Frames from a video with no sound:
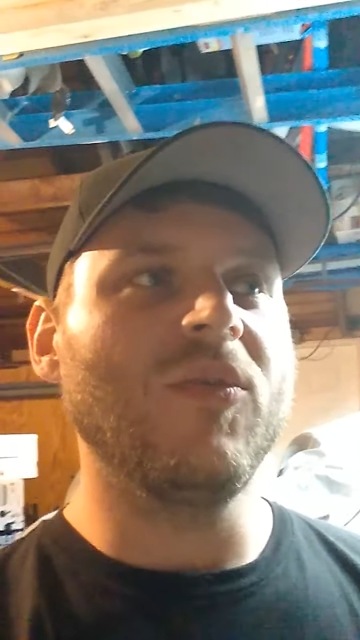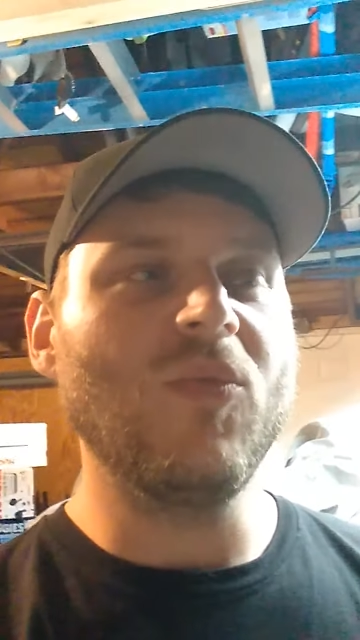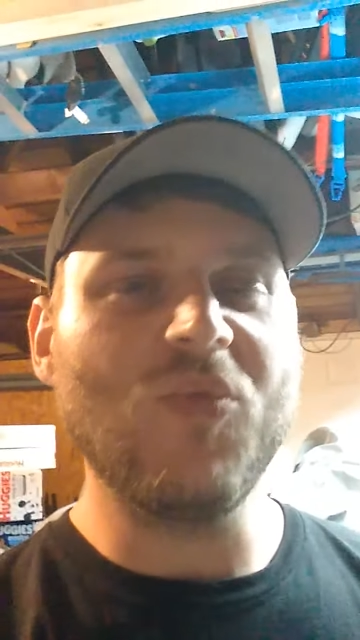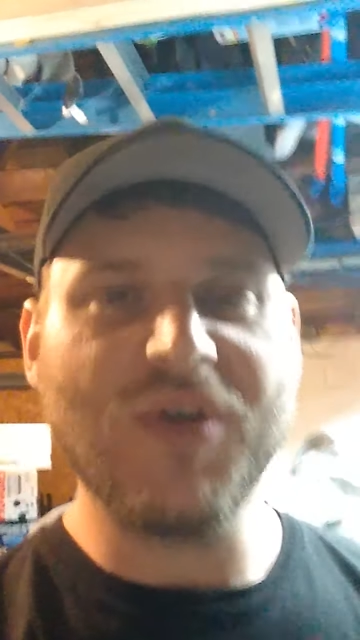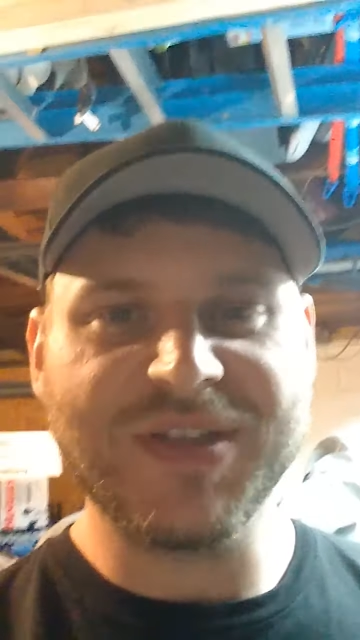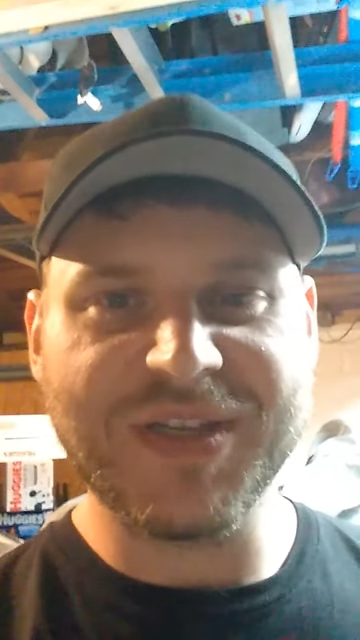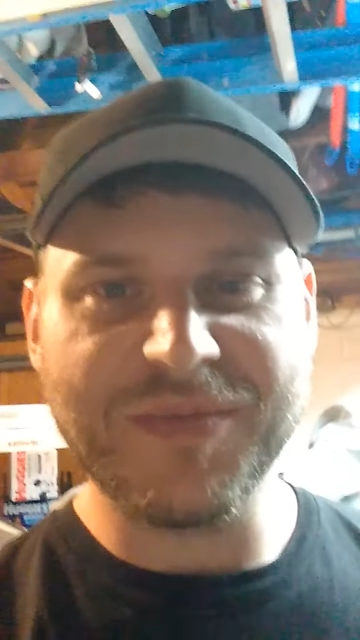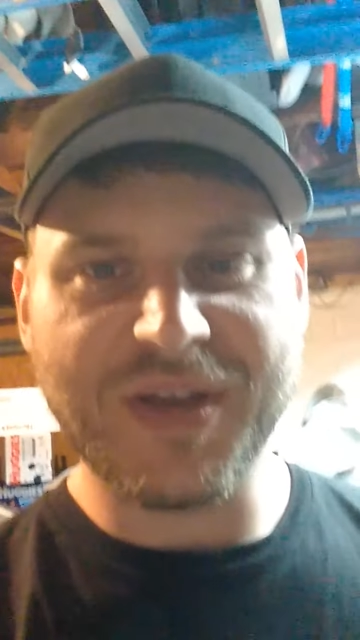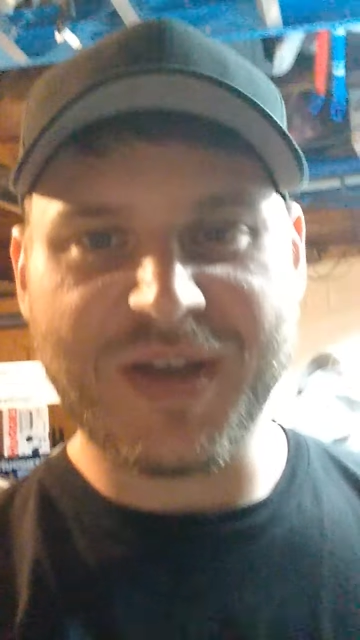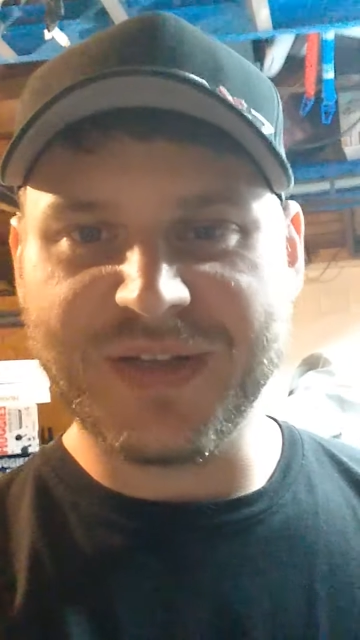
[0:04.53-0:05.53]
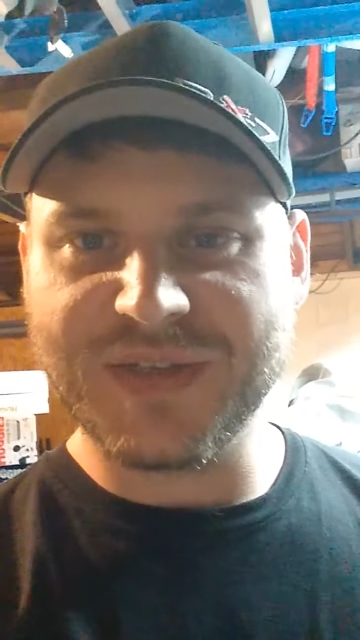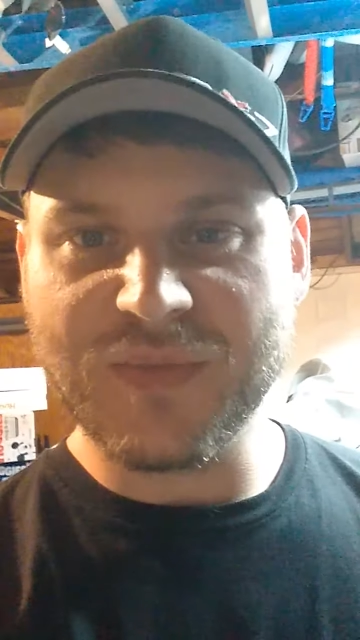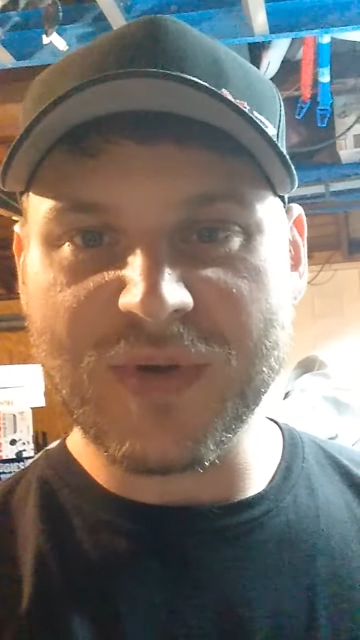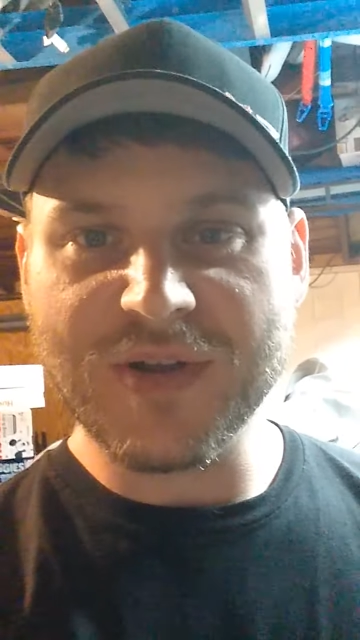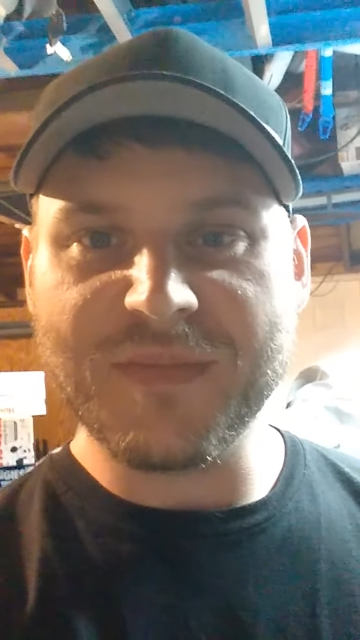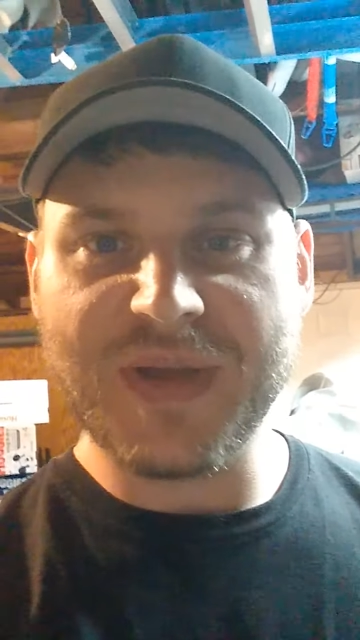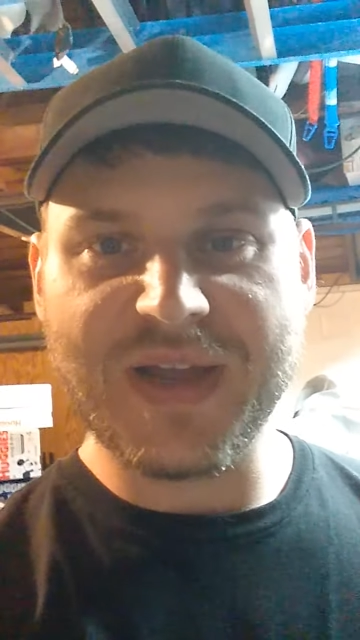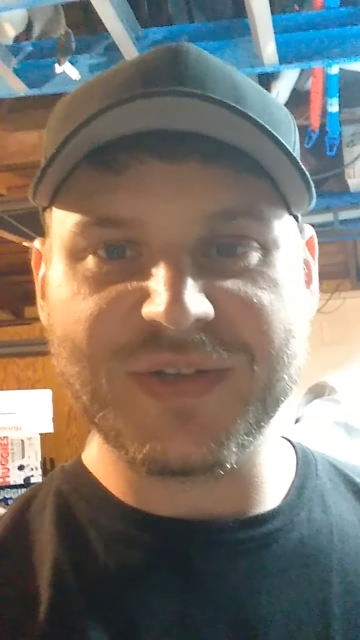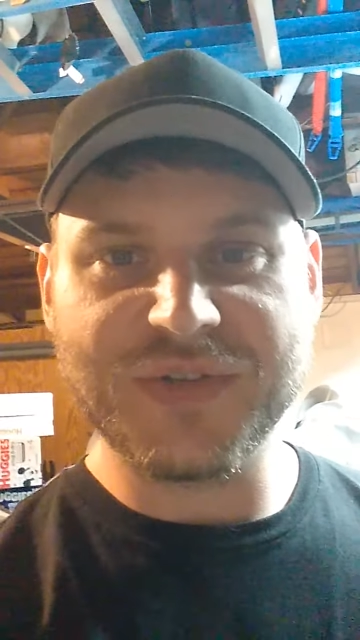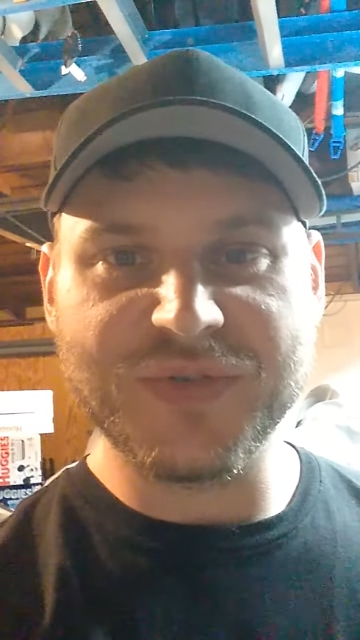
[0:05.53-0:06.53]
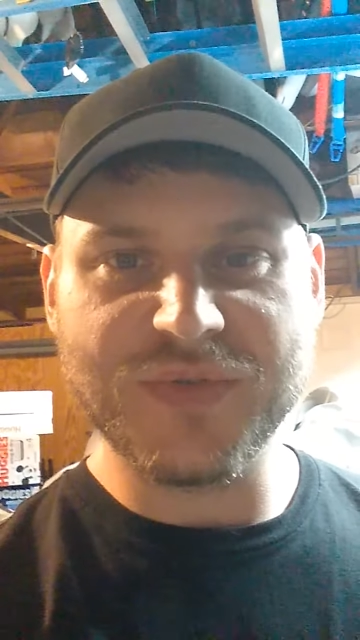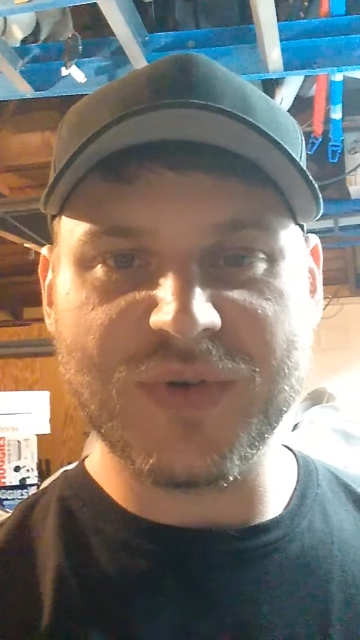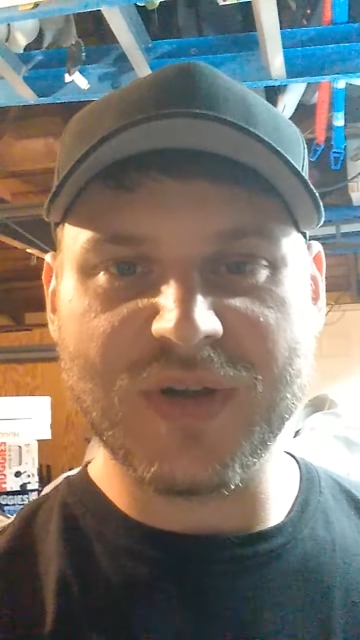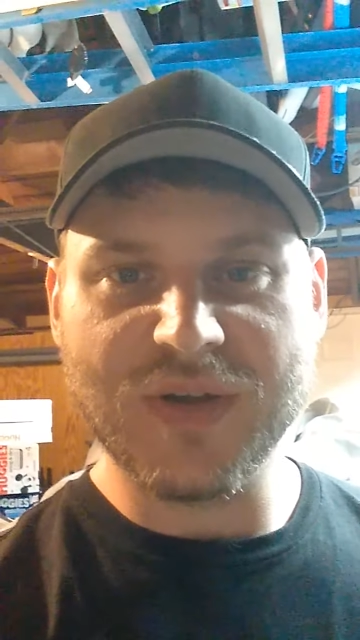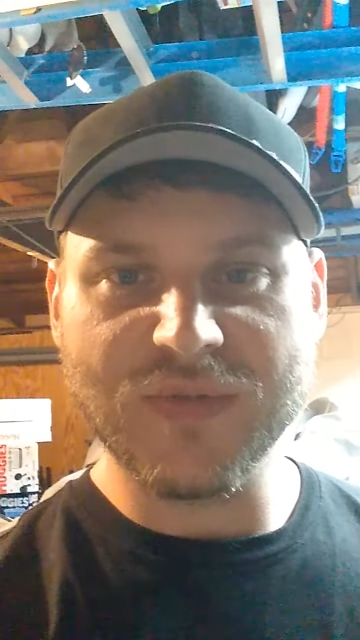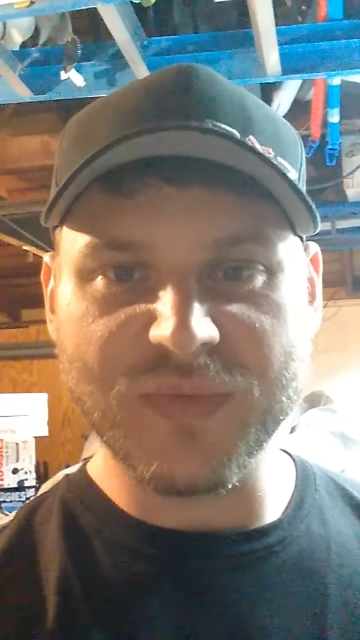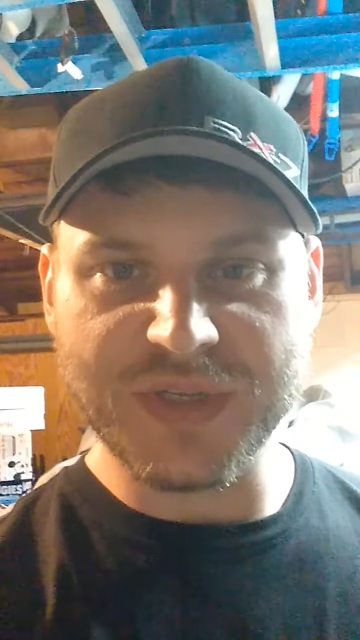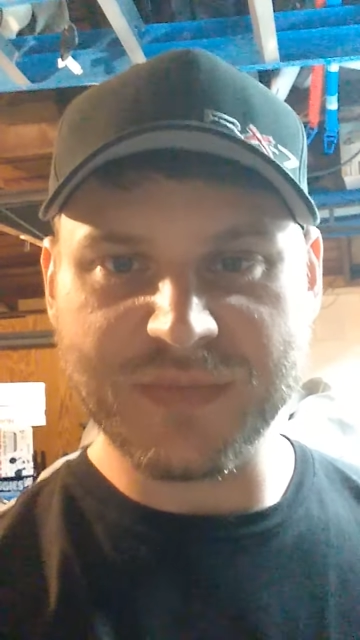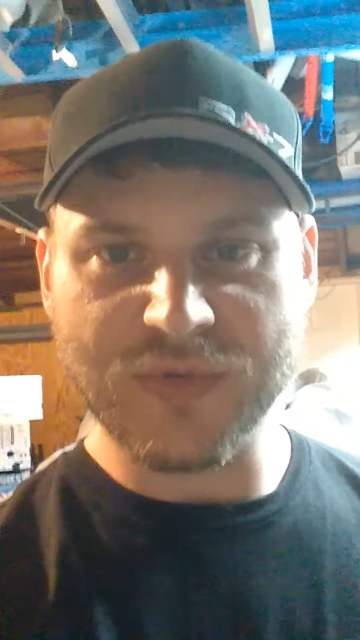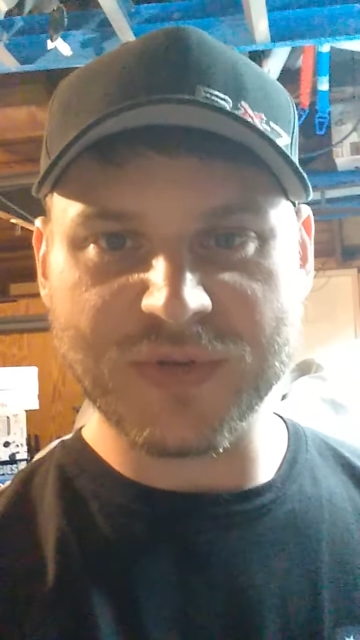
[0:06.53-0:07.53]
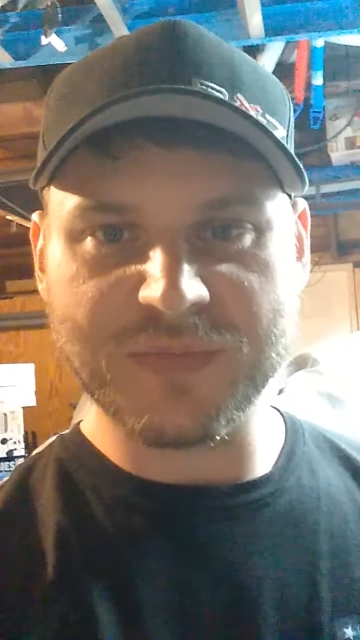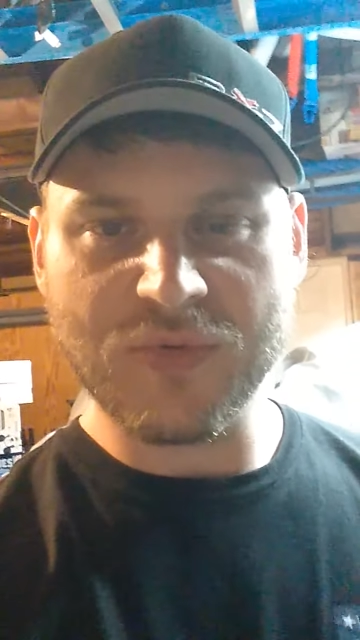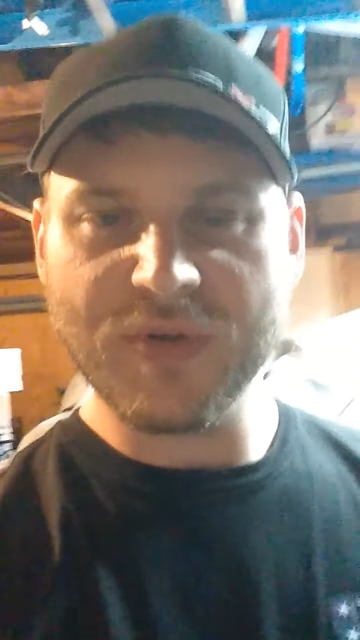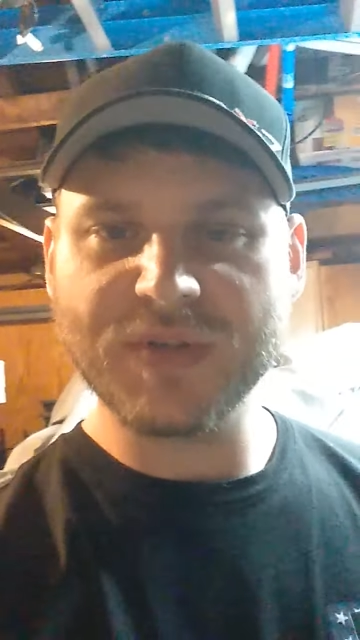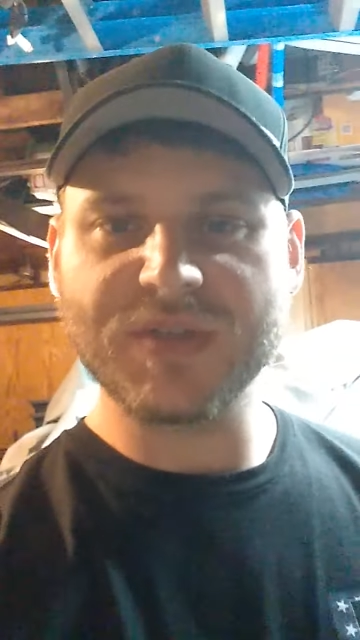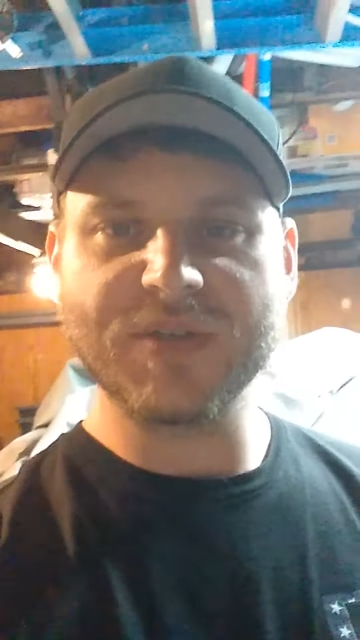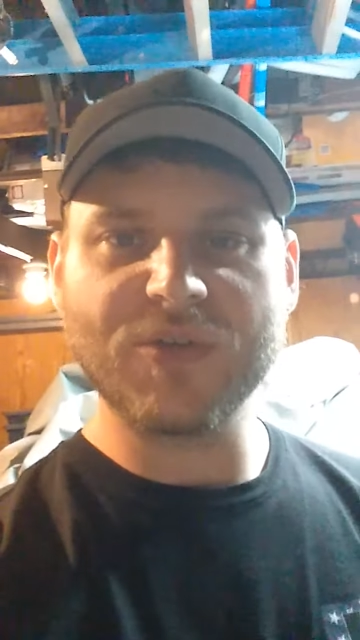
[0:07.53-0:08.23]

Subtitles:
What's up, guys? Welcome back to Reese Motorsports,